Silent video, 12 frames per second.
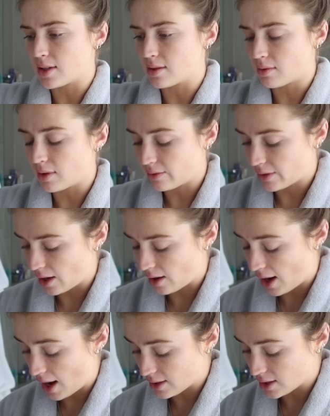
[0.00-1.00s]
is one of their
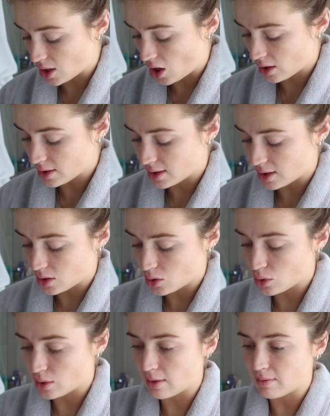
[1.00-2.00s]
antioxidant
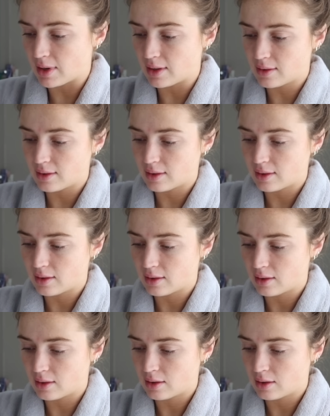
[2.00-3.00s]
treatments,
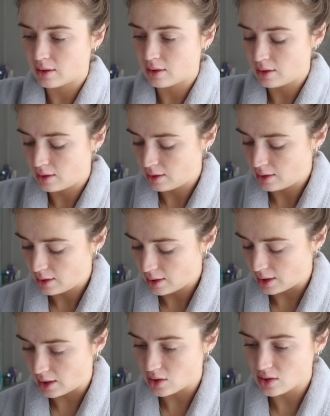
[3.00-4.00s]

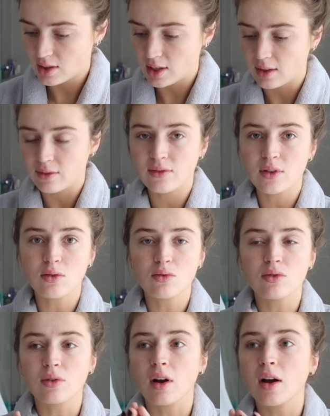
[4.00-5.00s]
and I just take a few
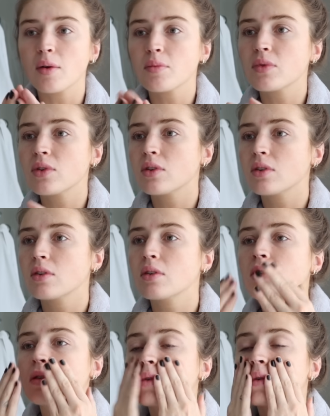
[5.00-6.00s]
drops,
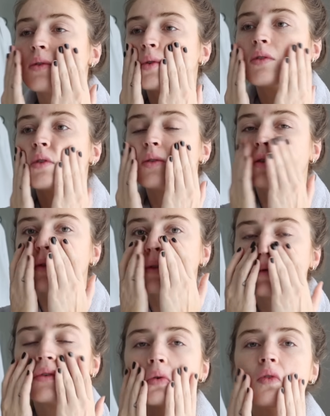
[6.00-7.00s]

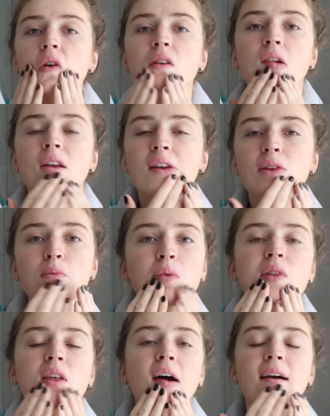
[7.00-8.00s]
and I just
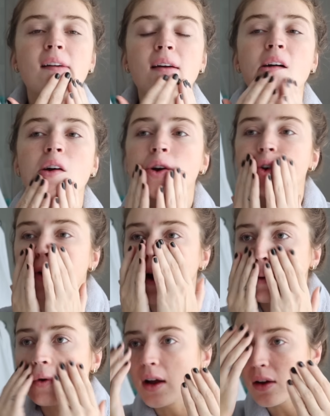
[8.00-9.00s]
put that
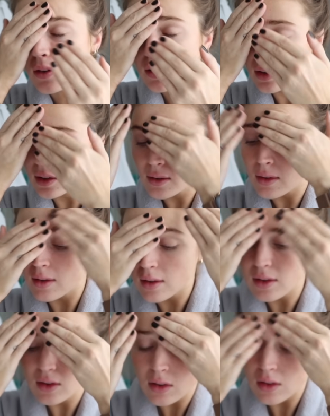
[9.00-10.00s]
around
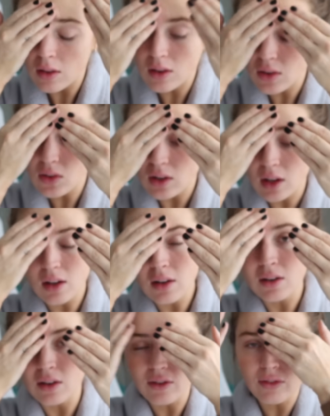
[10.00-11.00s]
the
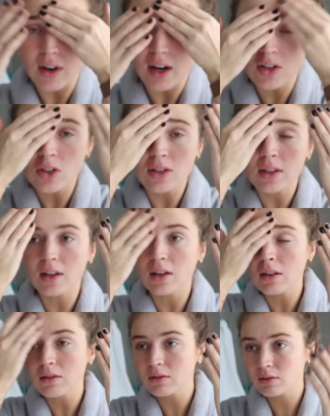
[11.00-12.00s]
skin, the fresh
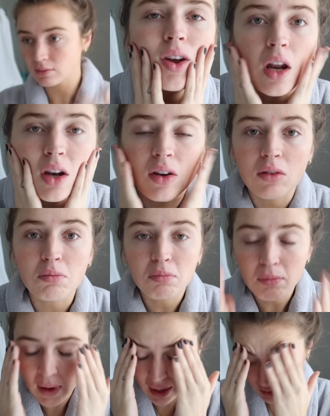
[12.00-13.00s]
skin, and I just
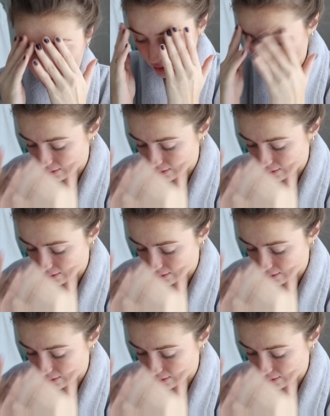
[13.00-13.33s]
pat that